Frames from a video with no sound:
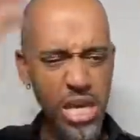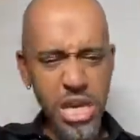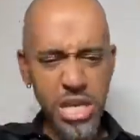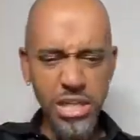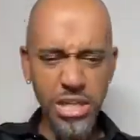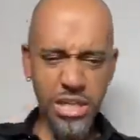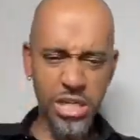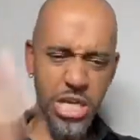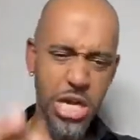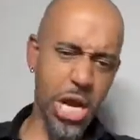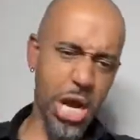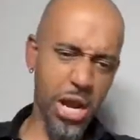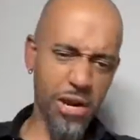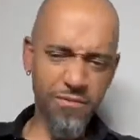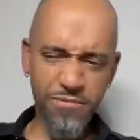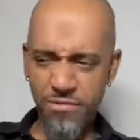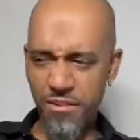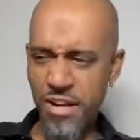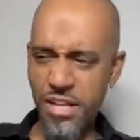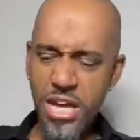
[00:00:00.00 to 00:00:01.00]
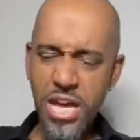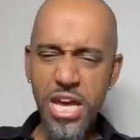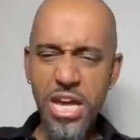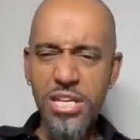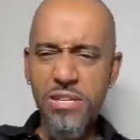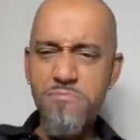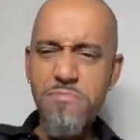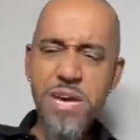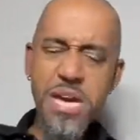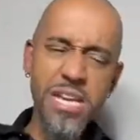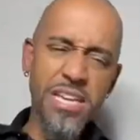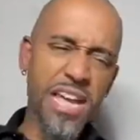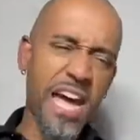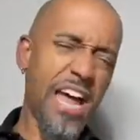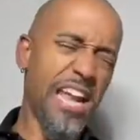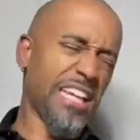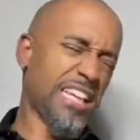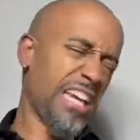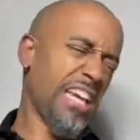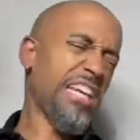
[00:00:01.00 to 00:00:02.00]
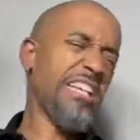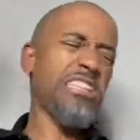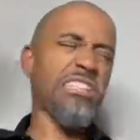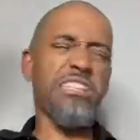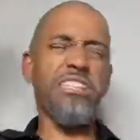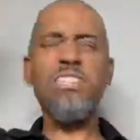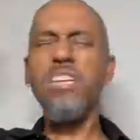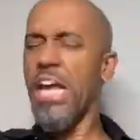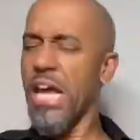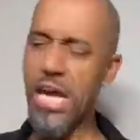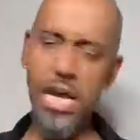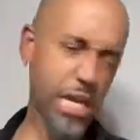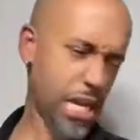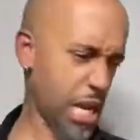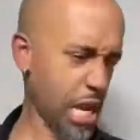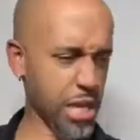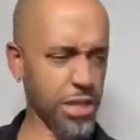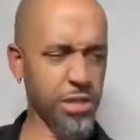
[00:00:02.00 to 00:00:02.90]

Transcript: The Godfather. Man, I can't stand that